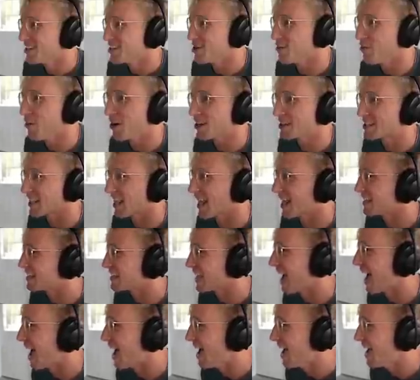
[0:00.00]
You boys like
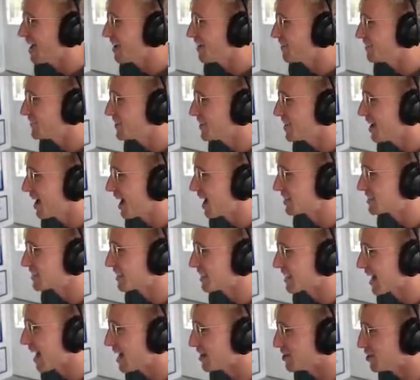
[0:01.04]
that? I
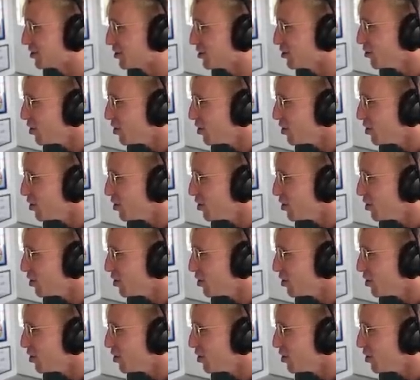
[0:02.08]
think I do.